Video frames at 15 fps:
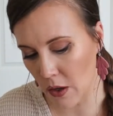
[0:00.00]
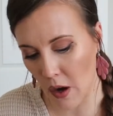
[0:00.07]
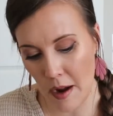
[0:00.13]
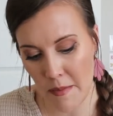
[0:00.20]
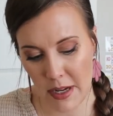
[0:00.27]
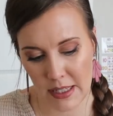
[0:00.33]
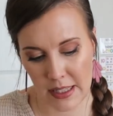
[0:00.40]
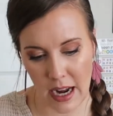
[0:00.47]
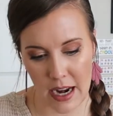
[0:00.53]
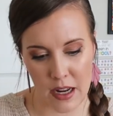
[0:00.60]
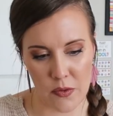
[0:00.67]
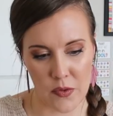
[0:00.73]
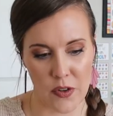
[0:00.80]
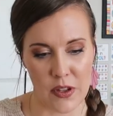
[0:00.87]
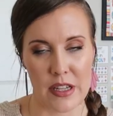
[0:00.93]
So I'm
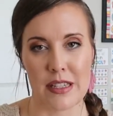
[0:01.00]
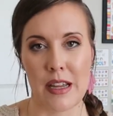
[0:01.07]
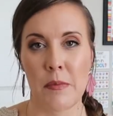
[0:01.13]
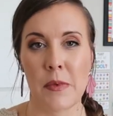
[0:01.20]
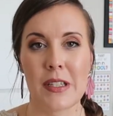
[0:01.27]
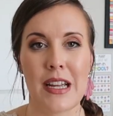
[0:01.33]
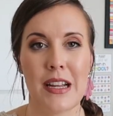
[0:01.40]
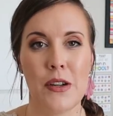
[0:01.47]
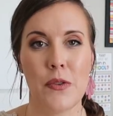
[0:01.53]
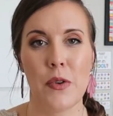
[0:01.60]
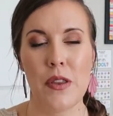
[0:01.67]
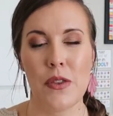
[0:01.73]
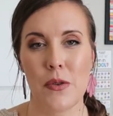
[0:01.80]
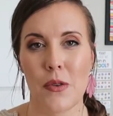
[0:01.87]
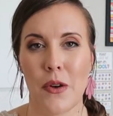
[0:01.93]
excited for this. I'm excited to
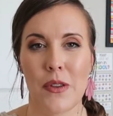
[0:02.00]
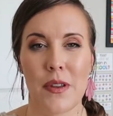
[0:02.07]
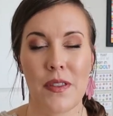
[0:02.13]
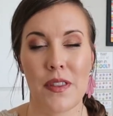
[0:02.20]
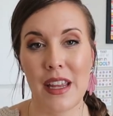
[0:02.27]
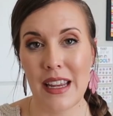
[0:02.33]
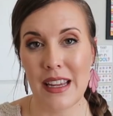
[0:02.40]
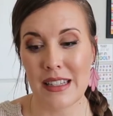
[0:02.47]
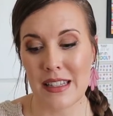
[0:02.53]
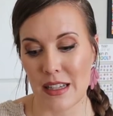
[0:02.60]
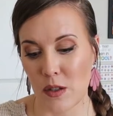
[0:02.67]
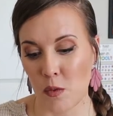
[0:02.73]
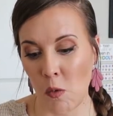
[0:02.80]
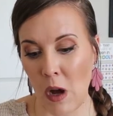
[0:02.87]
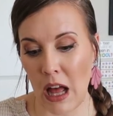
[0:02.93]
read through all the things
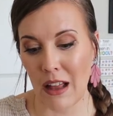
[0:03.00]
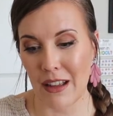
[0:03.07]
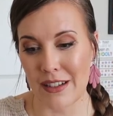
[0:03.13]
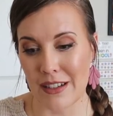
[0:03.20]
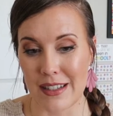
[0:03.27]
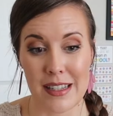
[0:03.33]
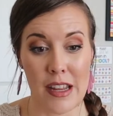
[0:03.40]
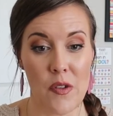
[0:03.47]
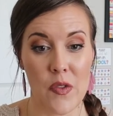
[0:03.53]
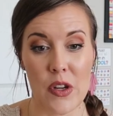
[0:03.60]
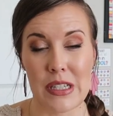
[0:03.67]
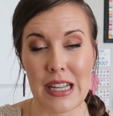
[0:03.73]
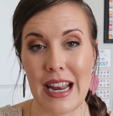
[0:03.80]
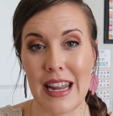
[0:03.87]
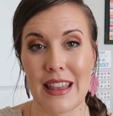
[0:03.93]
as well and to see if
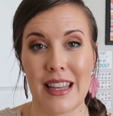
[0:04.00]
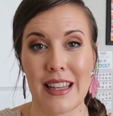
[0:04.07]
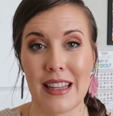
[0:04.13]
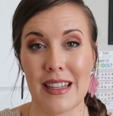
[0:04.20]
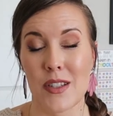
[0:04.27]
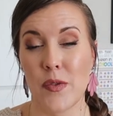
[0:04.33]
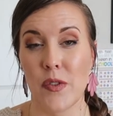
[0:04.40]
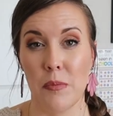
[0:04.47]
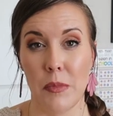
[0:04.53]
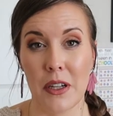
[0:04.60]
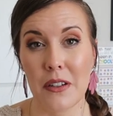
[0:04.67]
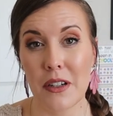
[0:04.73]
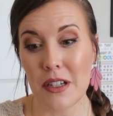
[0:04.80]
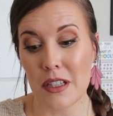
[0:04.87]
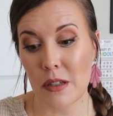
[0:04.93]
there's anything that's
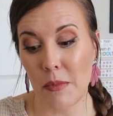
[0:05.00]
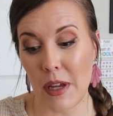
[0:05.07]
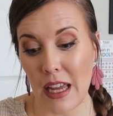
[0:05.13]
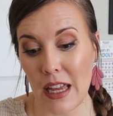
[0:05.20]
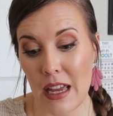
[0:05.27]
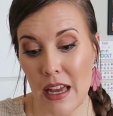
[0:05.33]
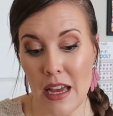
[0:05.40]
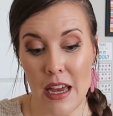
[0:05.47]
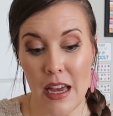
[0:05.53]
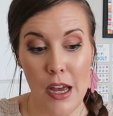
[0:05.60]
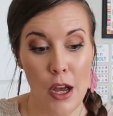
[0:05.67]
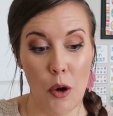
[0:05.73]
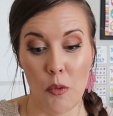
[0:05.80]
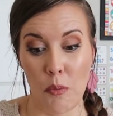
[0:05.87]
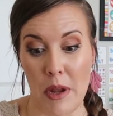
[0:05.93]
familiar to me
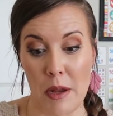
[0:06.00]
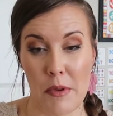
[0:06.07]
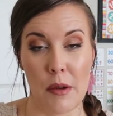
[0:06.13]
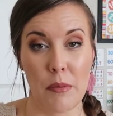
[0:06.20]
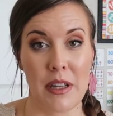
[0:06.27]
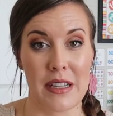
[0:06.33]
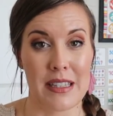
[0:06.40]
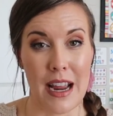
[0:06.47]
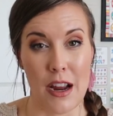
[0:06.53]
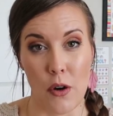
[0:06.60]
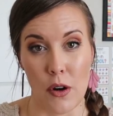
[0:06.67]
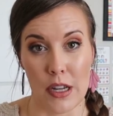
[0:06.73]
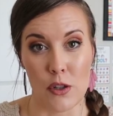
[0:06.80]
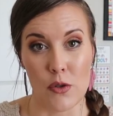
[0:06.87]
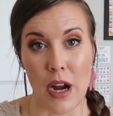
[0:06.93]
maybe a place I
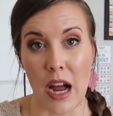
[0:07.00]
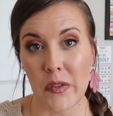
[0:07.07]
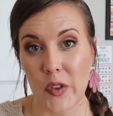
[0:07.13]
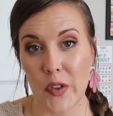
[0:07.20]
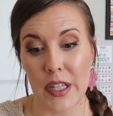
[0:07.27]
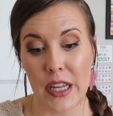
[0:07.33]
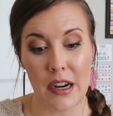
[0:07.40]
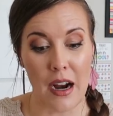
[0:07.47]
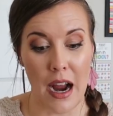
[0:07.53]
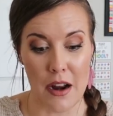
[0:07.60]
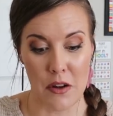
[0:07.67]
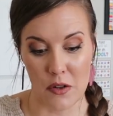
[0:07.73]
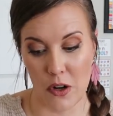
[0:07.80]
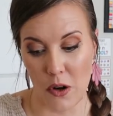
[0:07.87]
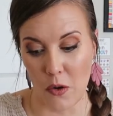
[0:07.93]
already traveled there,
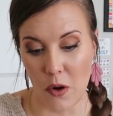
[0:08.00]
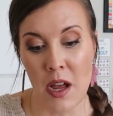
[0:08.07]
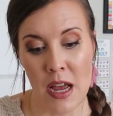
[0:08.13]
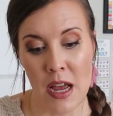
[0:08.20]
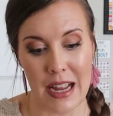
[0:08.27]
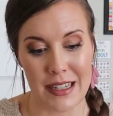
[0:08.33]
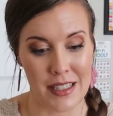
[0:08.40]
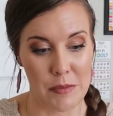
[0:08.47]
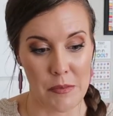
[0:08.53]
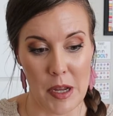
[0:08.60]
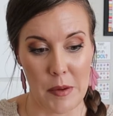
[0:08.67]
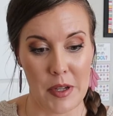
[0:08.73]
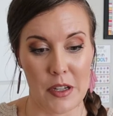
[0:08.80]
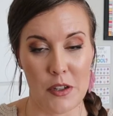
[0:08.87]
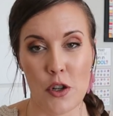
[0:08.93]
I don't know, and to
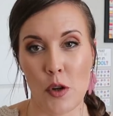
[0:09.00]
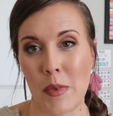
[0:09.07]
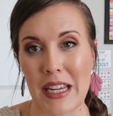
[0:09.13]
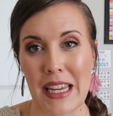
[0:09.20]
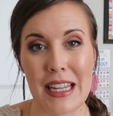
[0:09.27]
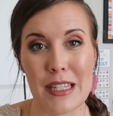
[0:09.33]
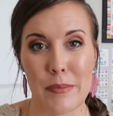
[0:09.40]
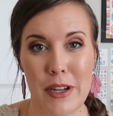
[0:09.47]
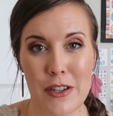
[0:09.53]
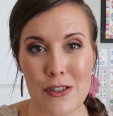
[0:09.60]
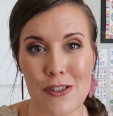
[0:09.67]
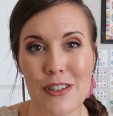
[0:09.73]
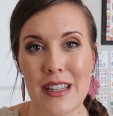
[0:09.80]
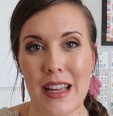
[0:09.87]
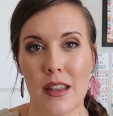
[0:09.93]
maybe show my kids
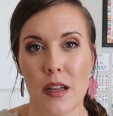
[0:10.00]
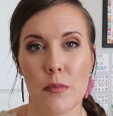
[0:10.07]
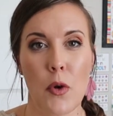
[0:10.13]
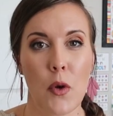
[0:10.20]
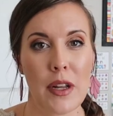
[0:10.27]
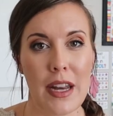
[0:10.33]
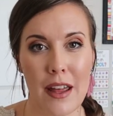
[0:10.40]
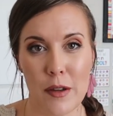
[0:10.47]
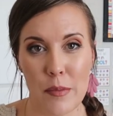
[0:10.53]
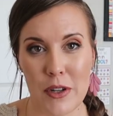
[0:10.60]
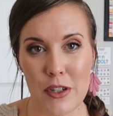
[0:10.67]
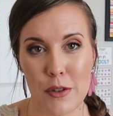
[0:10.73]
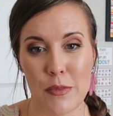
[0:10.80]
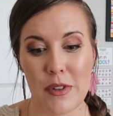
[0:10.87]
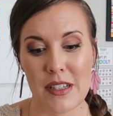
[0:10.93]
pictures. They love pulling out the
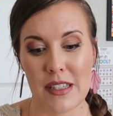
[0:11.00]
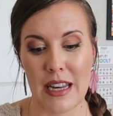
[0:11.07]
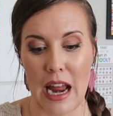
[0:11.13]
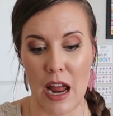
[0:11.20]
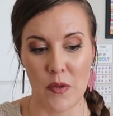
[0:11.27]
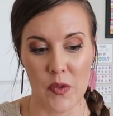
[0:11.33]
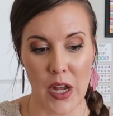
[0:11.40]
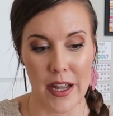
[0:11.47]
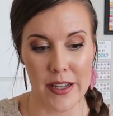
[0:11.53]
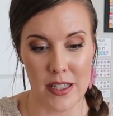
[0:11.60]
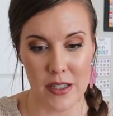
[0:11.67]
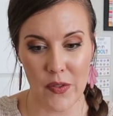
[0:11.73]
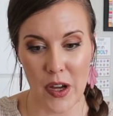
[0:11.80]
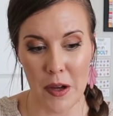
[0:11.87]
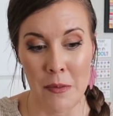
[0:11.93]
picture books and I have
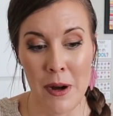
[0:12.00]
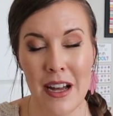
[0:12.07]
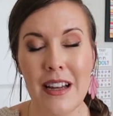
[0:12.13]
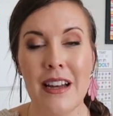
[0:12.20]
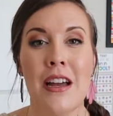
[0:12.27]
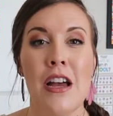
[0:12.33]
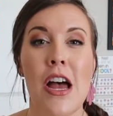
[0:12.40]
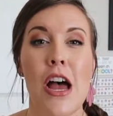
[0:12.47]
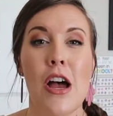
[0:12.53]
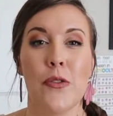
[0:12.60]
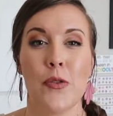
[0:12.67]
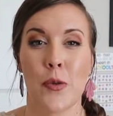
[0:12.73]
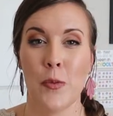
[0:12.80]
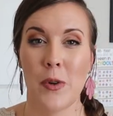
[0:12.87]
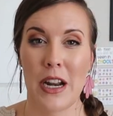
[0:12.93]
tons of them
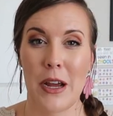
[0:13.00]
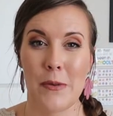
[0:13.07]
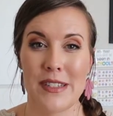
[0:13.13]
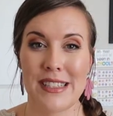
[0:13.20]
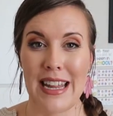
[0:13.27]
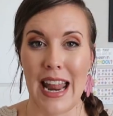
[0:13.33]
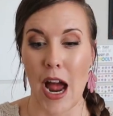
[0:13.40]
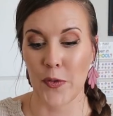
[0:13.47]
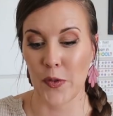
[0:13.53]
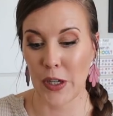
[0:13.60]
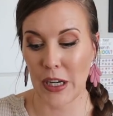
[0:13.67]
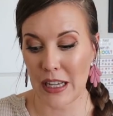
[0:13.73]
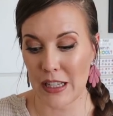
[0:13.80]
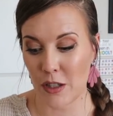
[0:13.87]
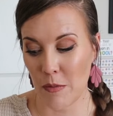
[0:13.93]
from when I was in
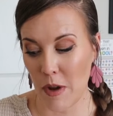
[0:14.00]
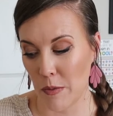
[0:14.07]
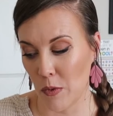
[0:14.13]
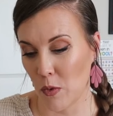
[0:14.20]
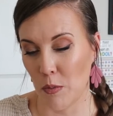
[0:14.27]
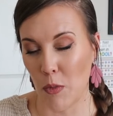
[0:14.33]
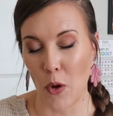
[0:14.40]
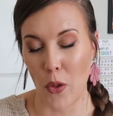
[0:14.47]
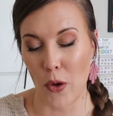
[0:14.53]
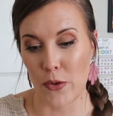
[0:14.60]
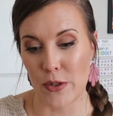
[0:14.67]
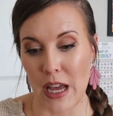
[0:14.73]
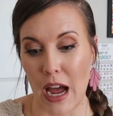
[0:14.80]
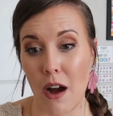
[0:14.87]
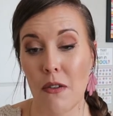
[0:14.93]
Africa, so maybe we'll pull
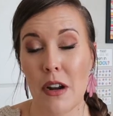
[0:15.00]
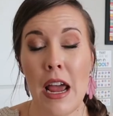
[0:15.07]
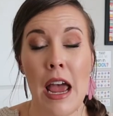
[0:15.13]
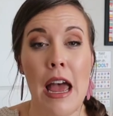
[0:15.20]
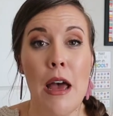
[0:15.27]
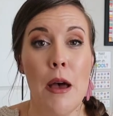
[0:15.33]
those out.